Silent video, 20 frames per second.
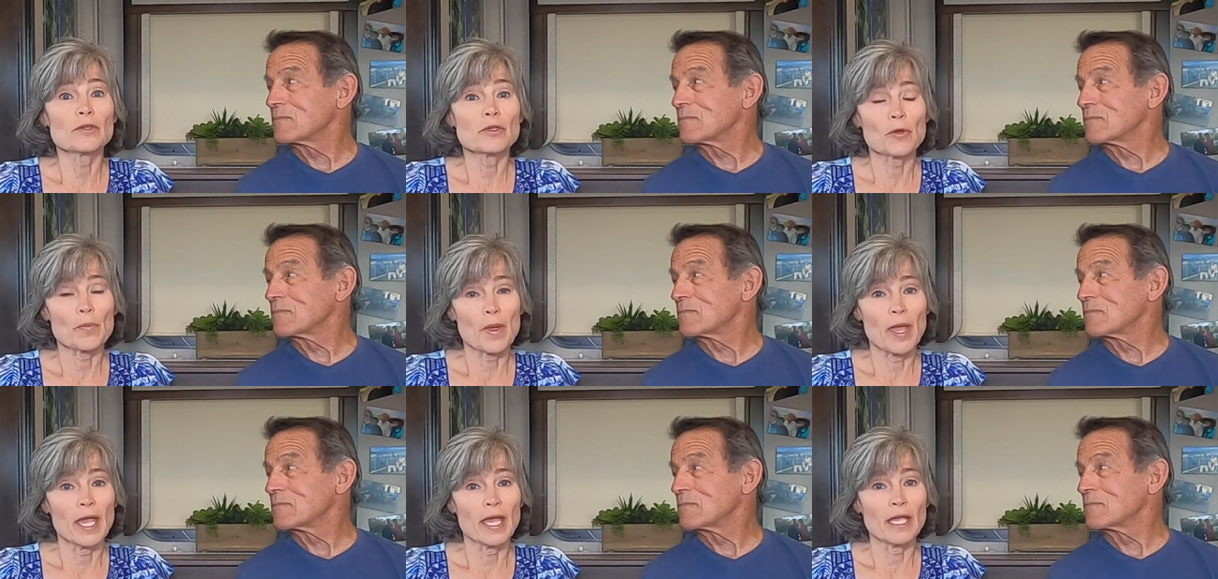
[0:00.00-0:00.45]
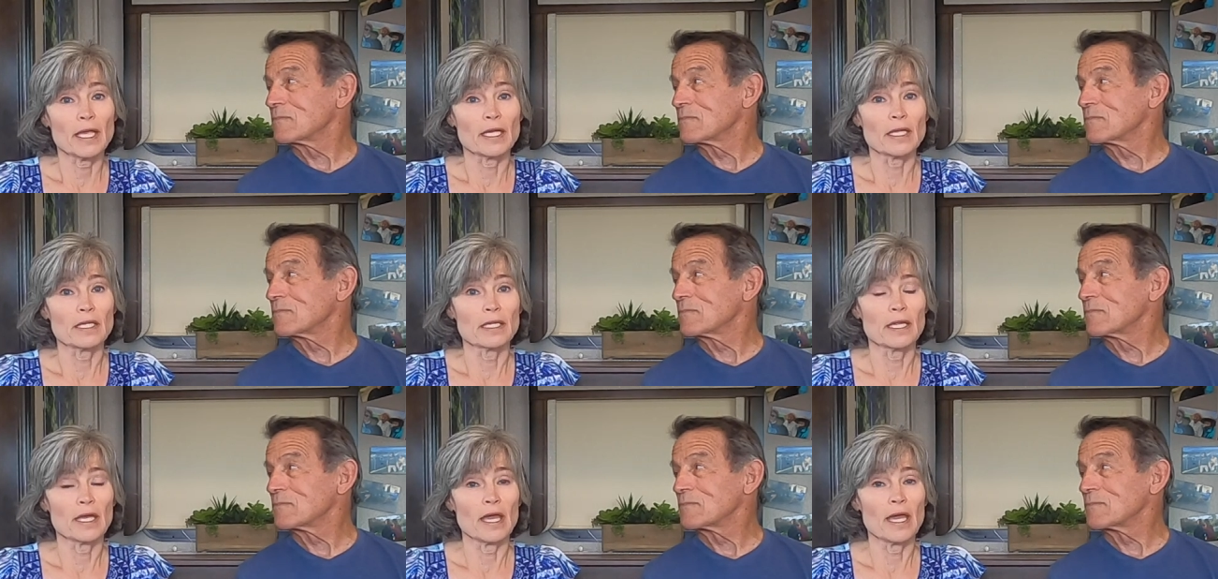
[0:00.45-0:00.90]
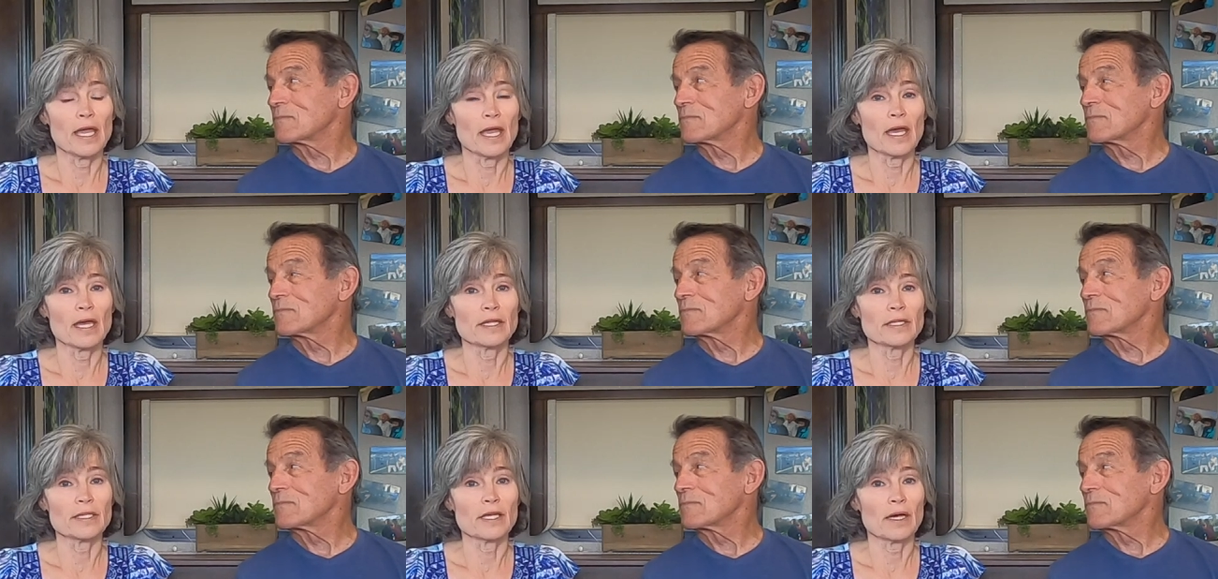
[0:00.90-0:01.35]
Speaker 1: feel your pain
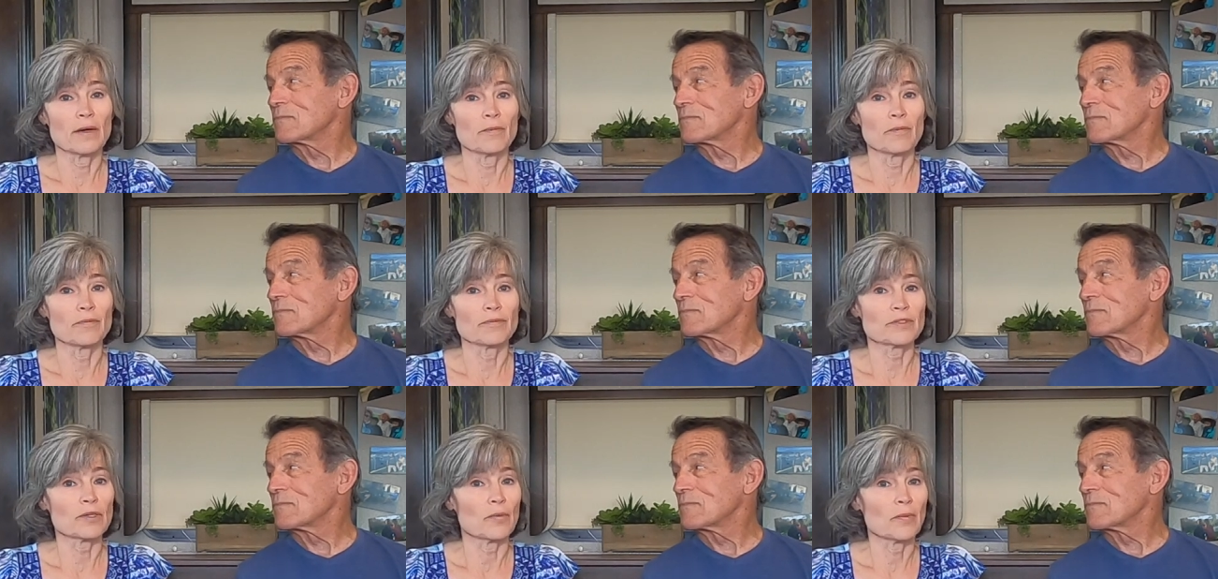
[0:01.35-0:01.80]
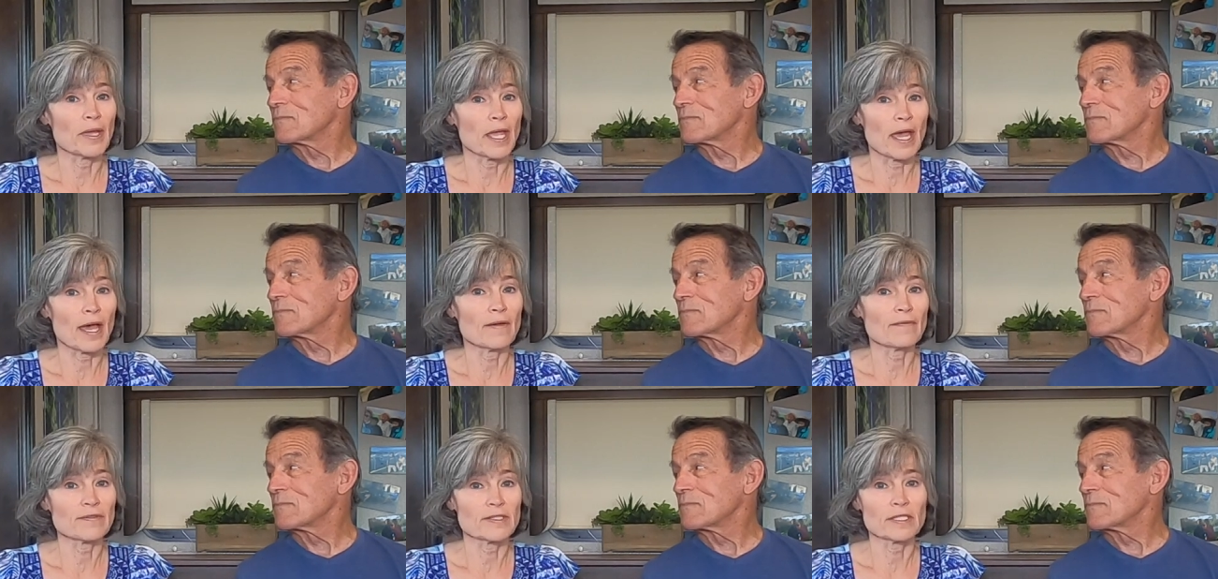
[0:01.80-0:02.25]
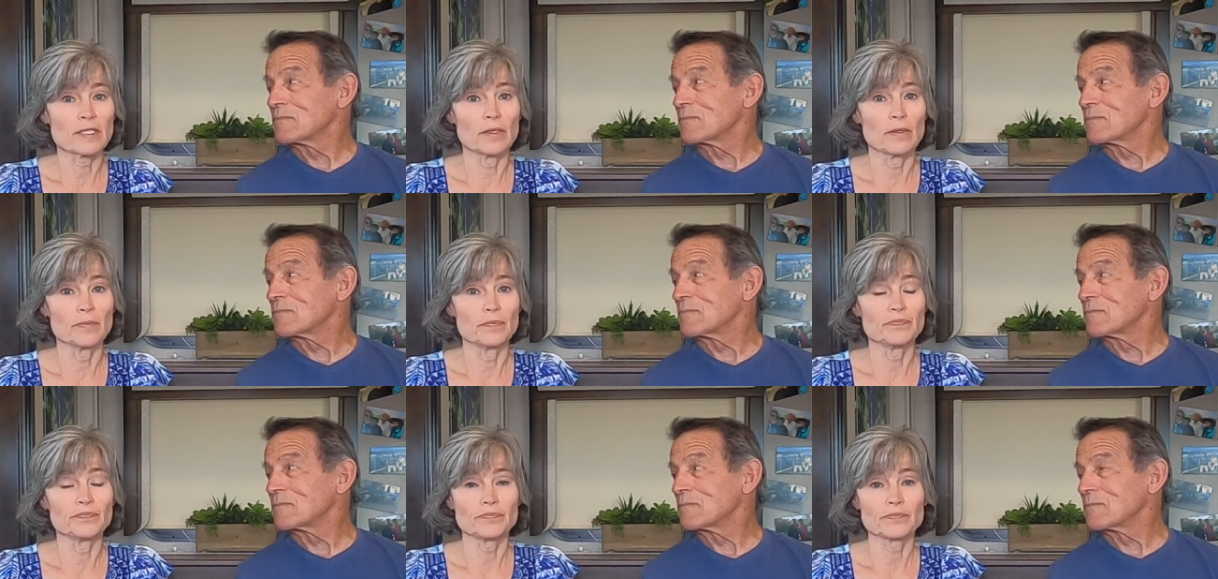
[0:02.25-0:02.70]
and so we have
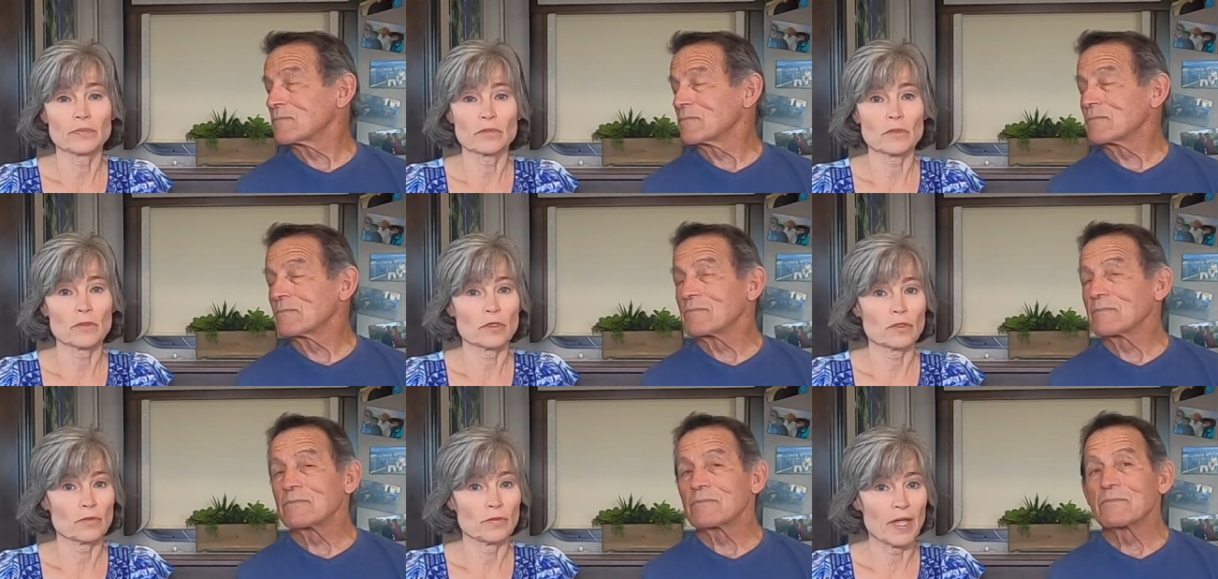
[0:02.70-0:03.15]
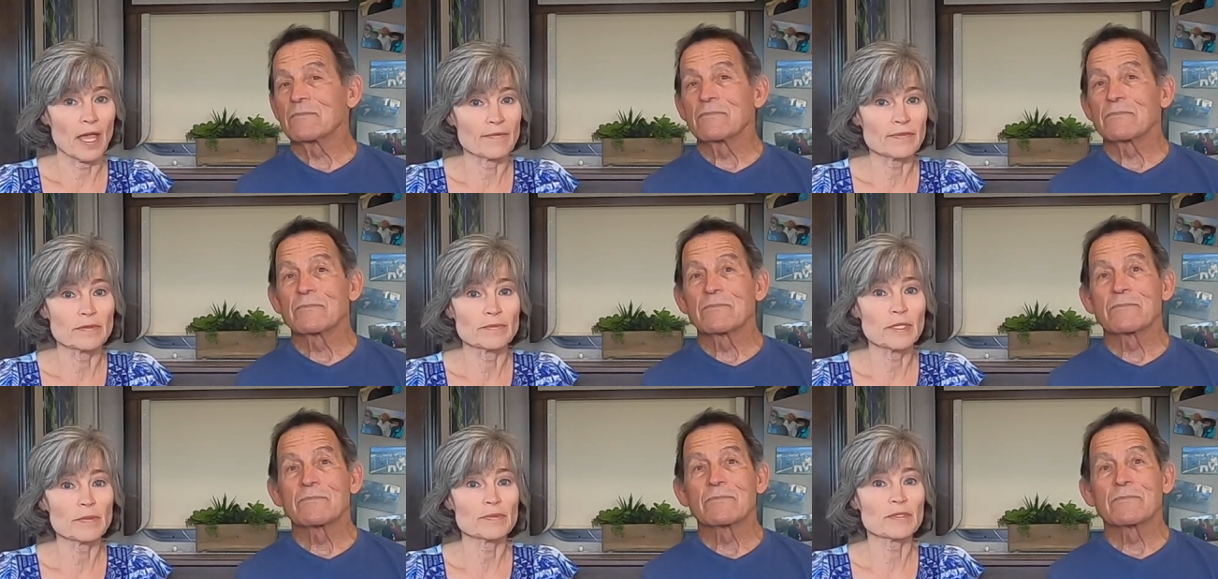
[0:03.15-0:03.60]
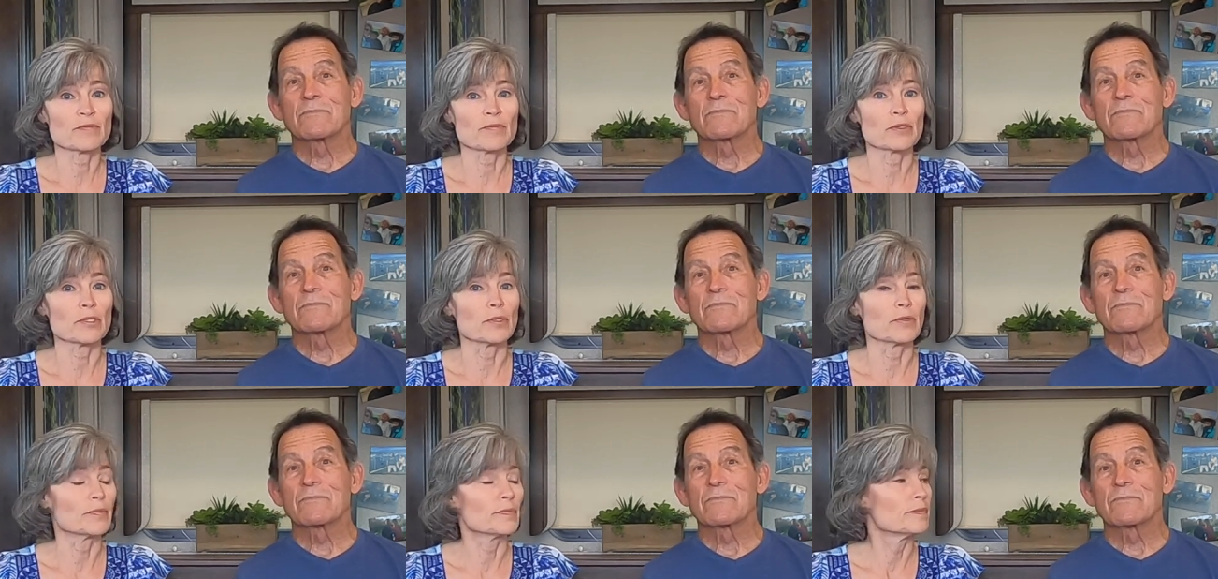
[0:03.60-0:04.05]
some we have some tips
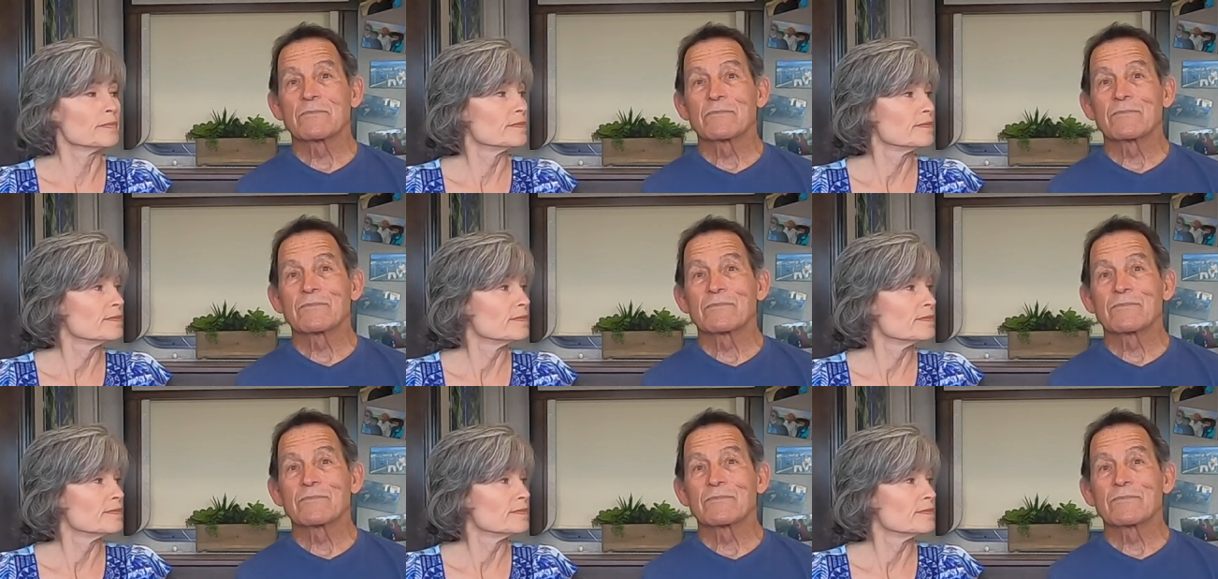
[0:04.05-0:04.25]
for you.